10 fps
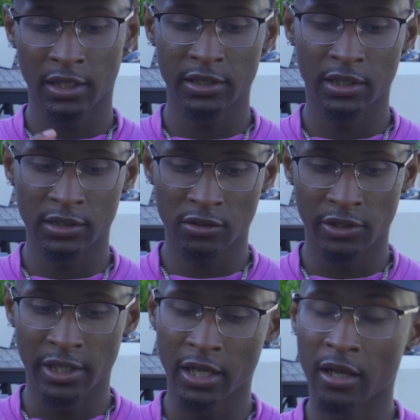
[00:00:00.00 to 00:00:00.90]
And yeah, let's go
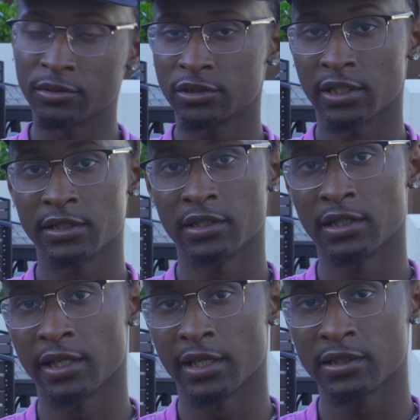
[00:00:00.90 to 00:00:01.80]
ahead and hop straight into
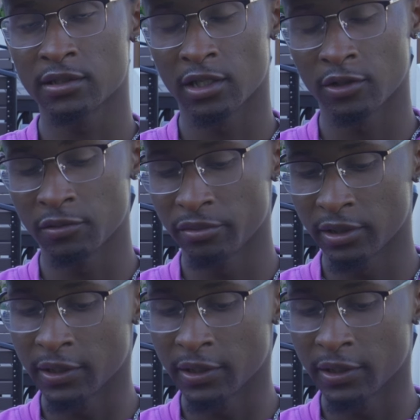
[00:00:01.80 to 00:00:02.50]
the next clothing